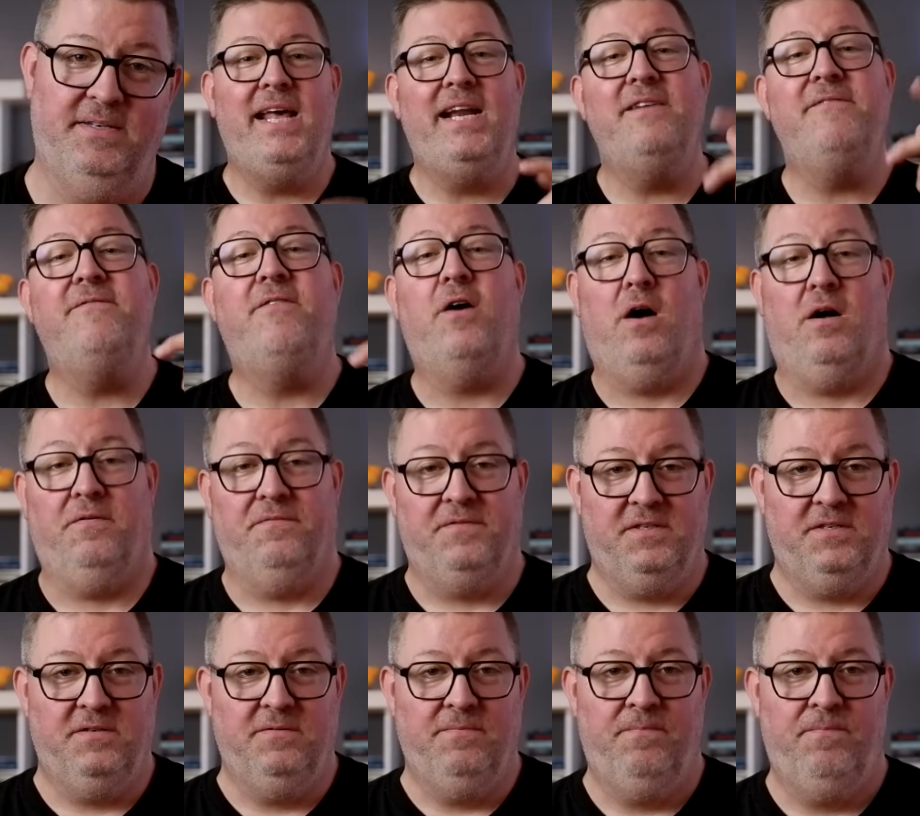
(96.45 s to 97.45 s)
It
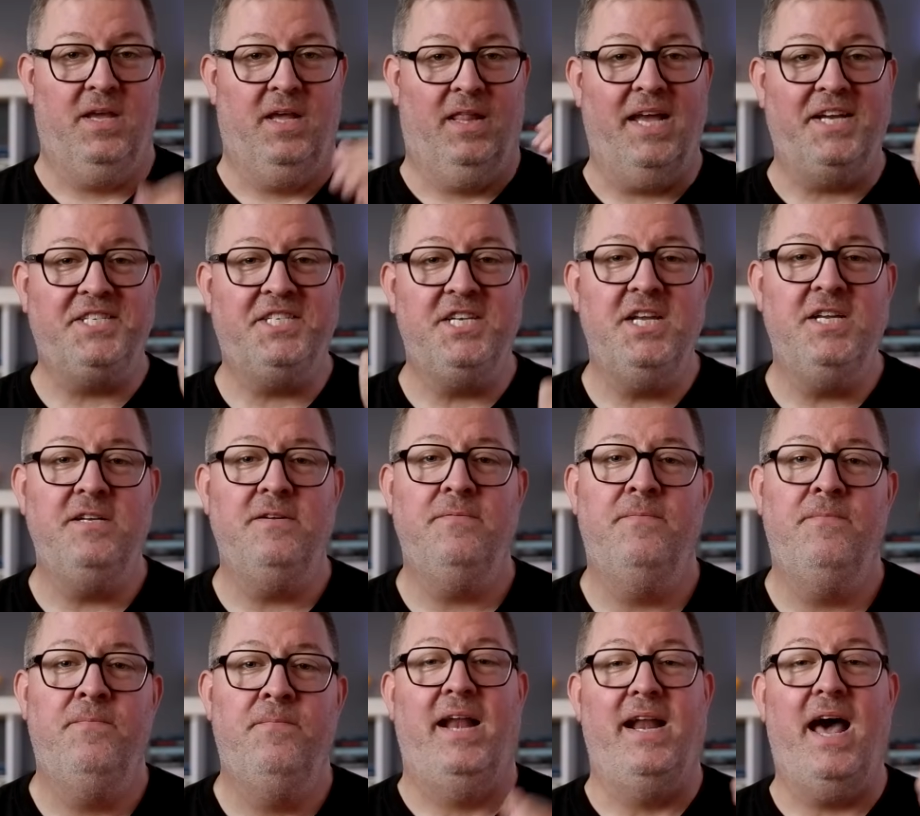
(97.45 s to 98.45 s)
involves collection,
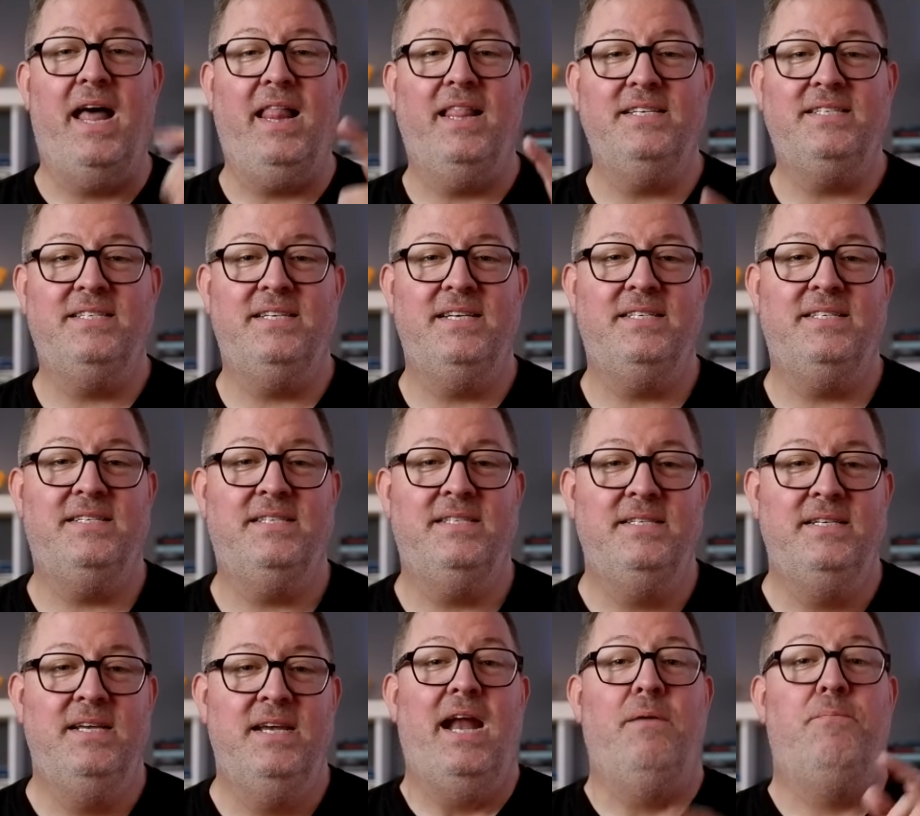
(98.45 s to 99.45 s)

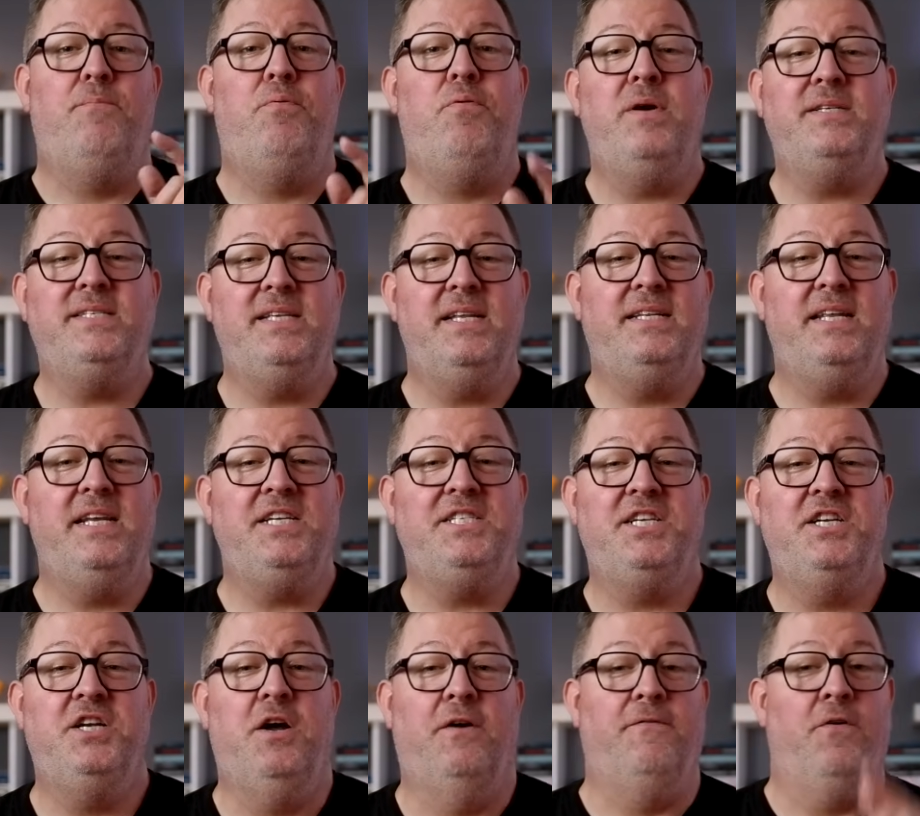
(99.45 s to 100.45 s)
analysis, and
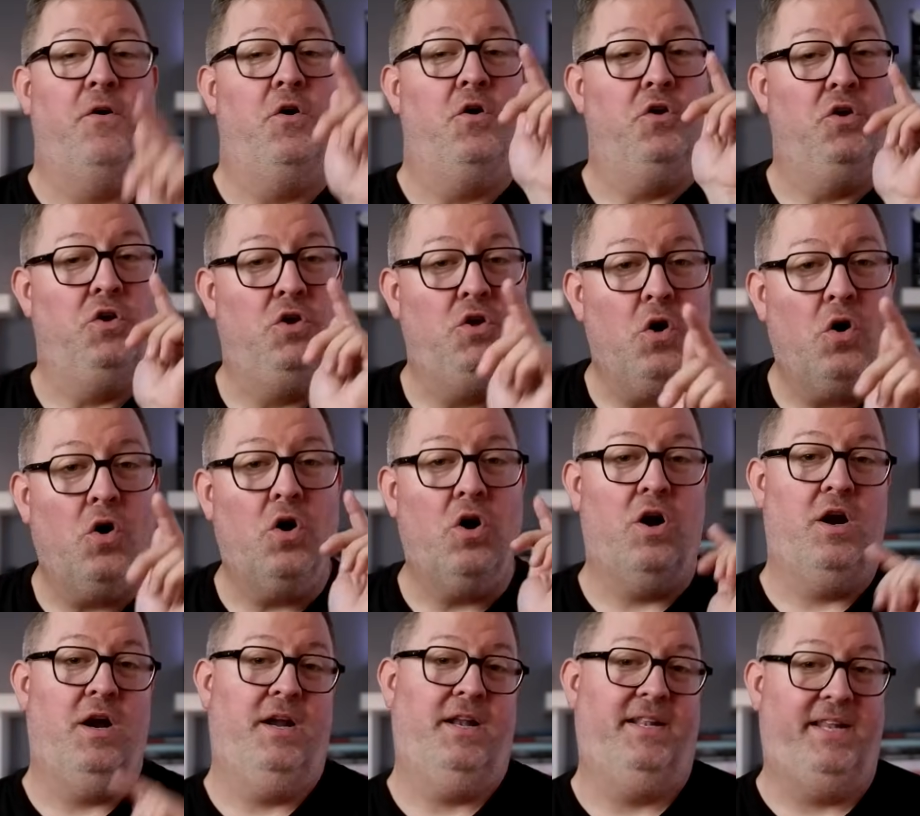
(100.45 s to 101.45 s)
presentation of
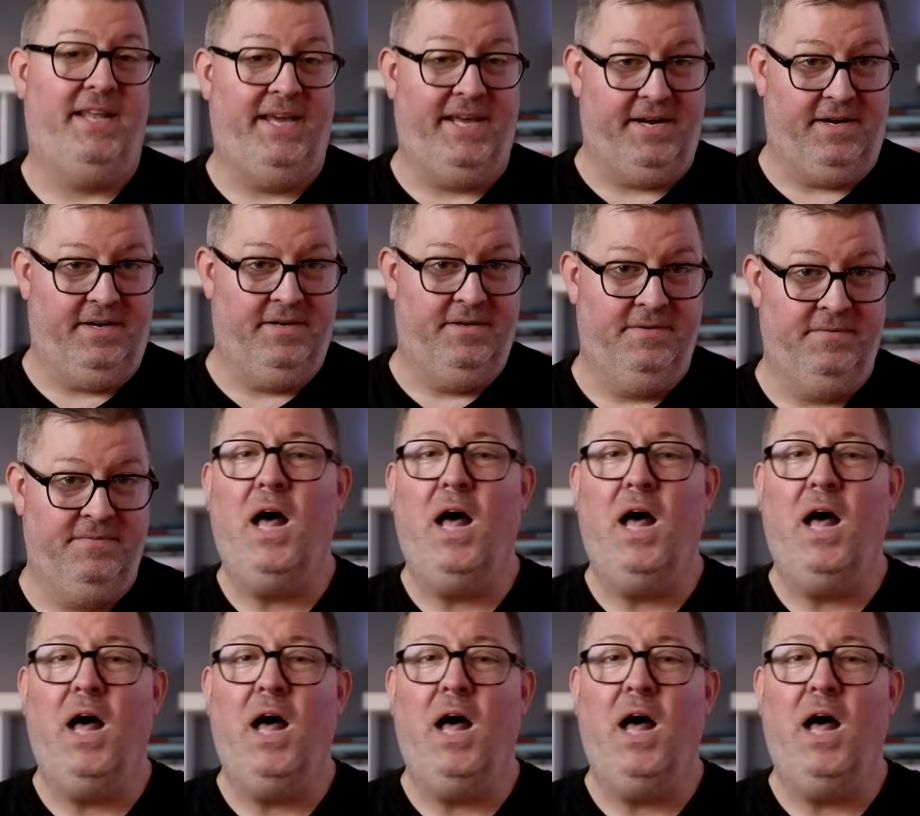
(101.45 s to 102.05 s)
your data.